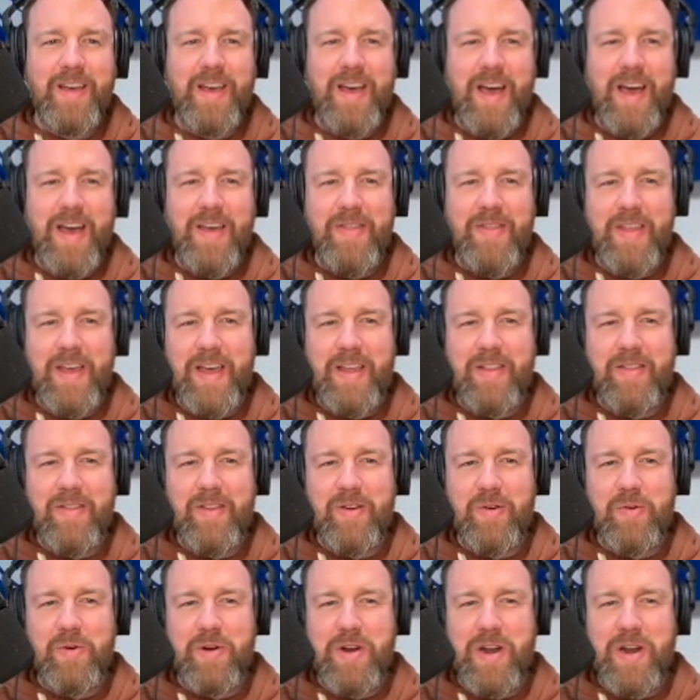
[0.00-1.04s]
And then
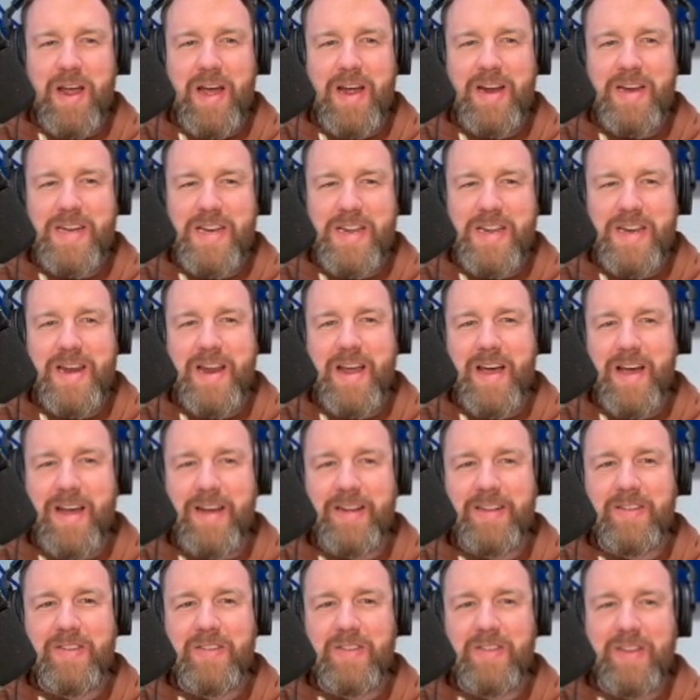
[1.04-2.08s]
there were
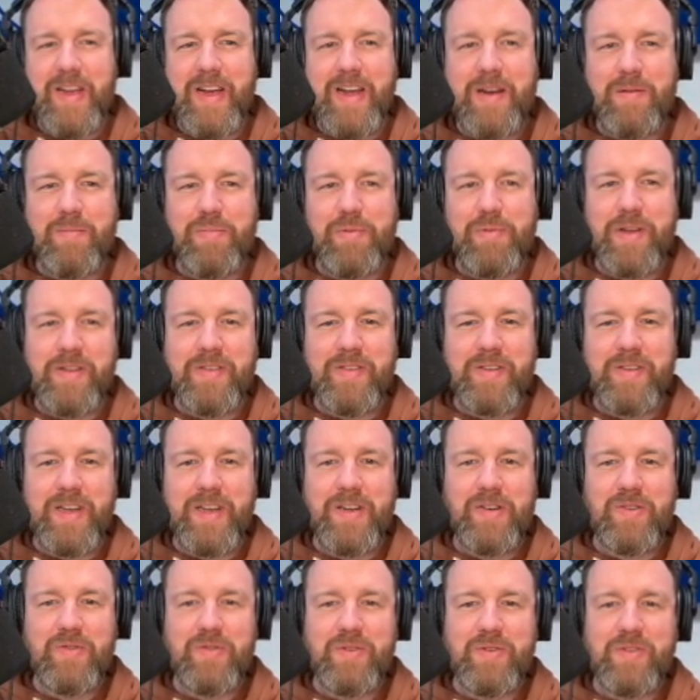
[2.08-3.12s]
99 second place
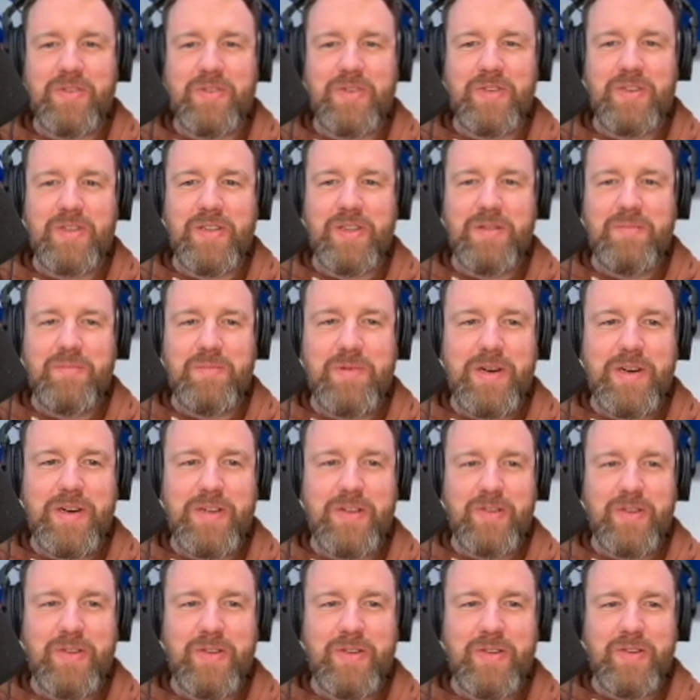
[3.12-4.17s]
entries still in the
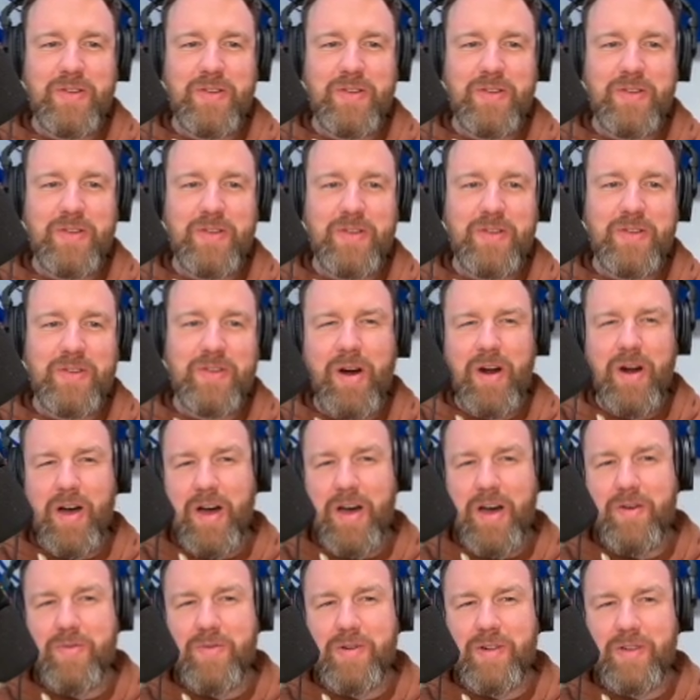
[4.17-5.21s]
money. So that's where you
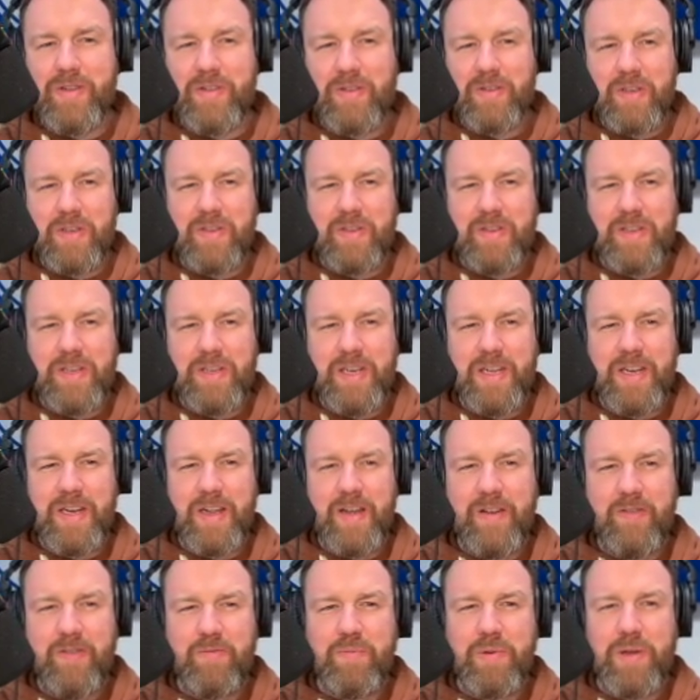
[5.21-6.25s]
are.
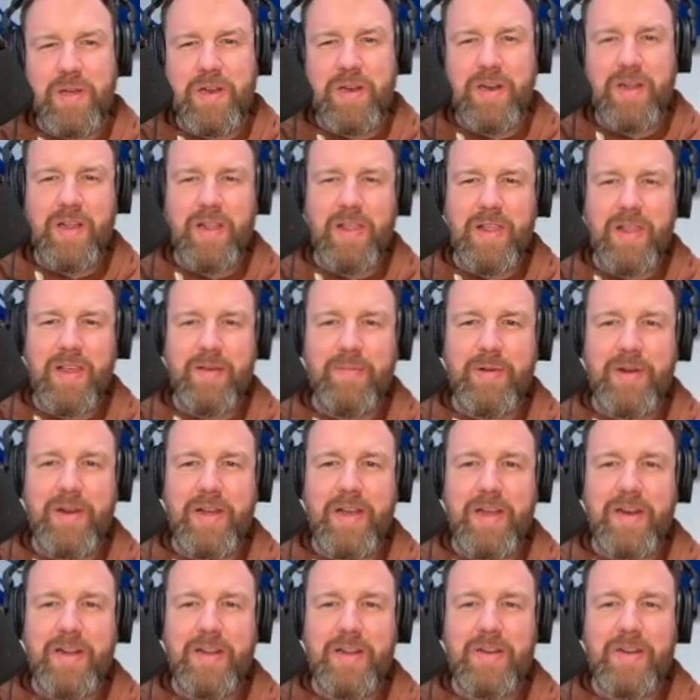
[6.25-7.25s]
116 have been eliminated.